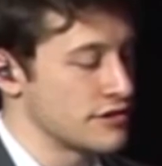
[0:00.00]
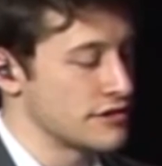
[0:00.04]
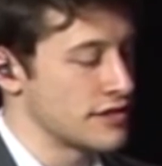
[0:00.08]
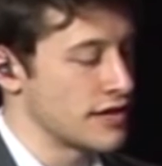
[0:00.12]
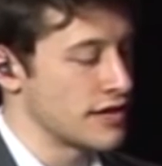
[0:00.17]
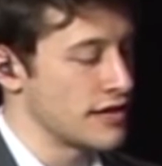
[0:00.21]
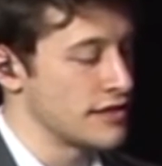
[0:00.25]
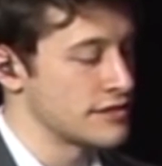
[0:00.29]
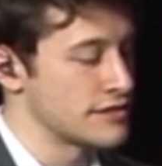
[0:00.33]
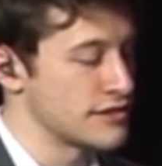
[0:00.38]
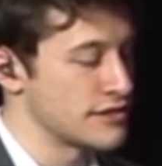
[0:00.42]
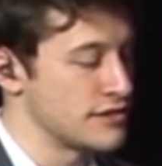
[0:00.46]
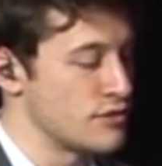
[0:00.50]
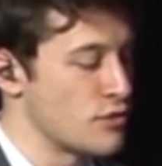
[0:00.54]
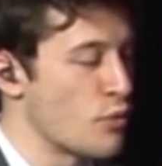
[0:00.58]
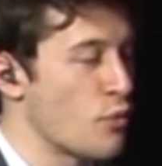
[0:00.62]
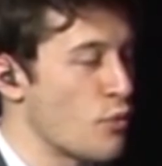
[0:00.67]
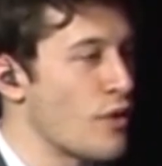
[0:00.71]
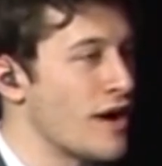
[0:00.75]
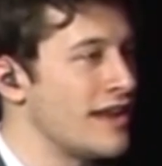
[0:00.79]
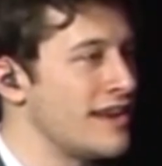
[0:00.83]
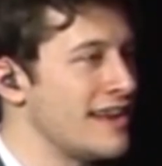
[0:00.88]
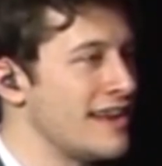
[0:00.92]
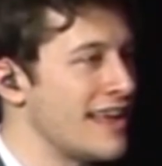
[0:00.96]
Tyson
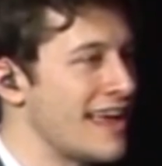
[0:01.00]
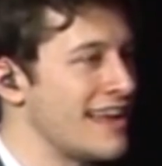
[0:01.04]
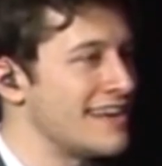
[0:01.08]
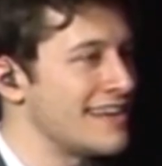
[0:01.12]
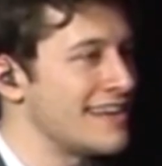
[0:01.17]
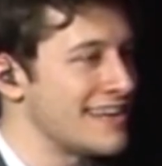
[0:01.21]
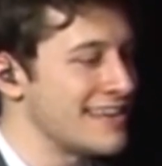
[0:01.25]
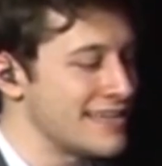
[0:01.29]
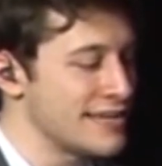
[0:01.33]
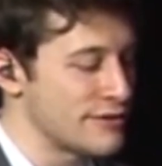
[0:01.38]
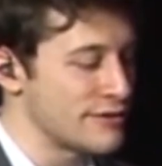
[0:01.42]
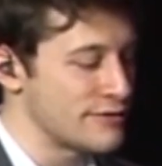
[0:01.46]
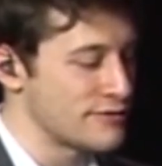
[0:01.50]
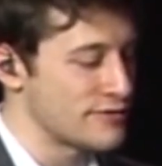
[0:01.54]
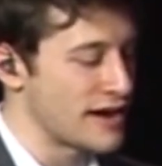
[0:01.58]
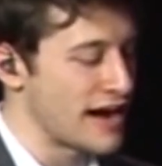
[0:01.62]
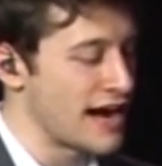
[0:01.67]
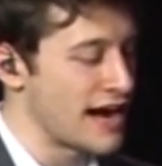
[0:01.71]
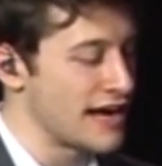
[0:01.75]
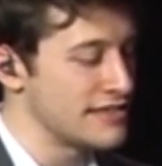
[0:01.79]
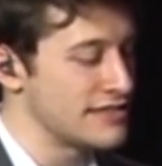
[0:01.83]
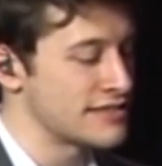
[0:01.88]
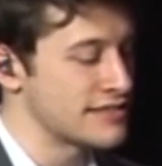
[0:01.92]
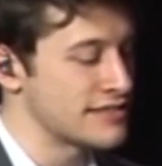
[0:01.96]
when and if
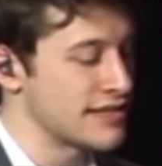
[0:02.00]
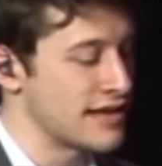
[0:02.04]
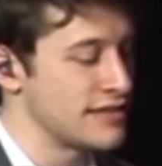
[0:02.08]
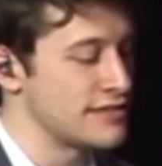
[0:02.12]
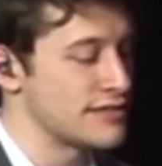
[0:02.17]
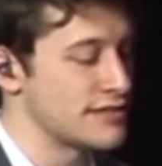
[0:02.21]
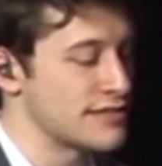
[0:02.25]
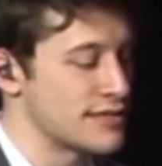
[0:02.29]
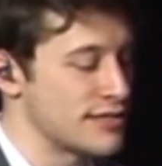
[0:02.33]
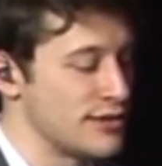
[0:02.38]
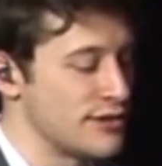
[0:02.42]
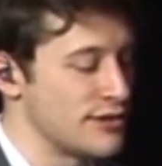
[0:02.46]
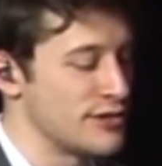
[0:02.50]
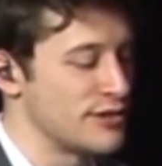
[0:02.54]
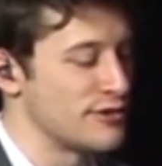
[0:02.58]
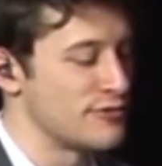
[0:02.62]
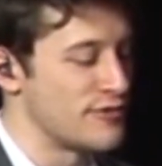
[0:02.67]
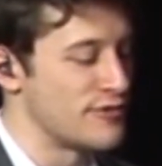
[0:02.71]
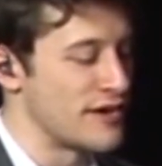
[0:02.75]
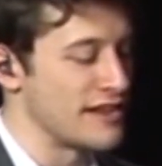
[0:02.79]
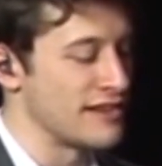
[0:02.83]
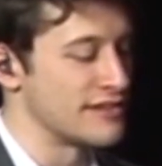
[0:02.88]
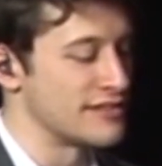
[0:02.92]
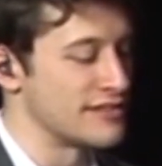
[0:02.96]
Einstein's theory
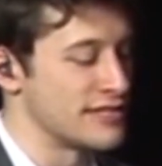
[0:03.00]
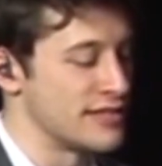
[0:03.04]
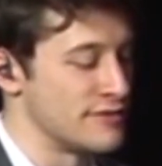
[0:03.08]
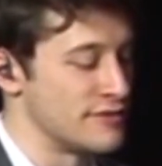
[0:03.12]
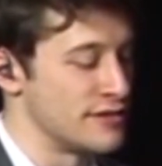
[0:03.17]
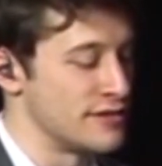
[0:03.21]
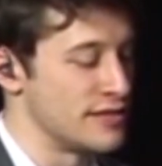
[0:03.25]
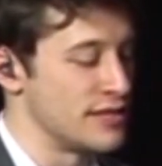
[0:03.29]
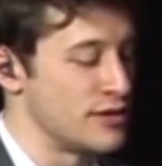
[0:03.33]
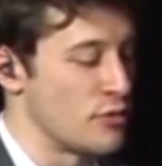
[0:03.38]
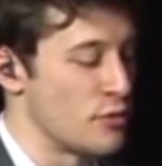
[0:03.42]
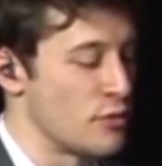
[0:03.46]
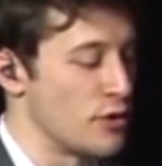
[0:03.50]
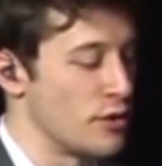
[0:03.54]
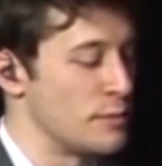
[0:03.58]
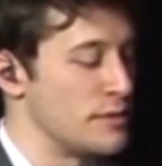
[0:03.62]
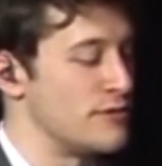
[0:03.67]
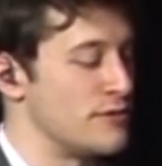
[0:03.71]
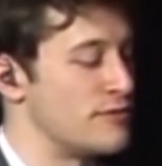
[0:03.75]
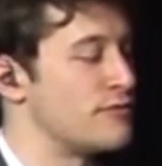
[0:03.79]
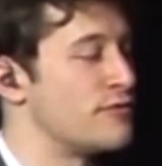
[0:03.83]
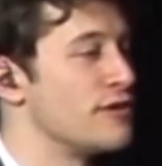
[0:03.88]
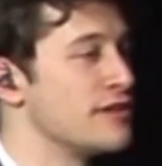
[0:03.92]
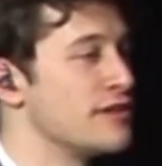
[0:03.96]
of relativity will
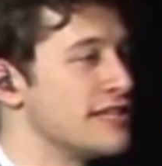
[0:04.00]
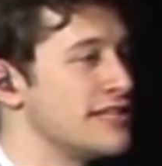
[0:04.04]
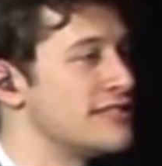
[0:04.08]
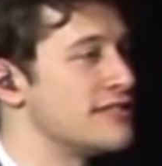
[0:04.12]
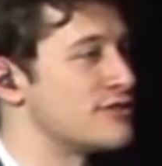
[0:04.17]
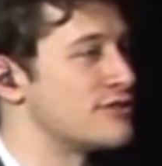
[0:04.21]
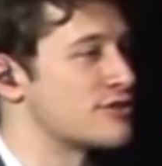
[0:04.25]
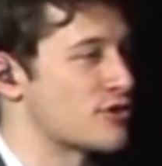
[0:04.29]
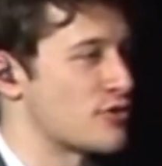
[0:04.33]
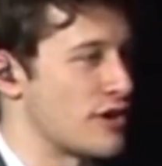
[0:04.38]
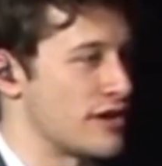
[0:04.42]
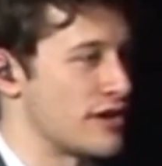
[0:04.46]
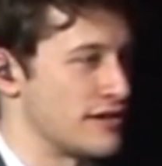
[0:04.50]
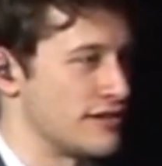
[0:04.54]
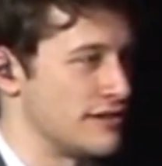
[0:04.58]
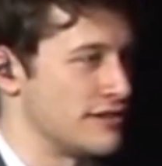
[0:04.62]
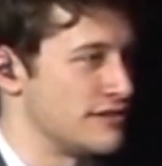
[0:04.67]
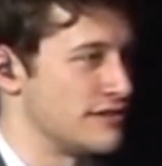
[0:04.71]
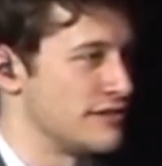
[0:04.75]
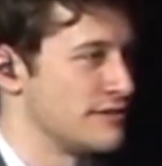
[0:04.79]
be fully discredited?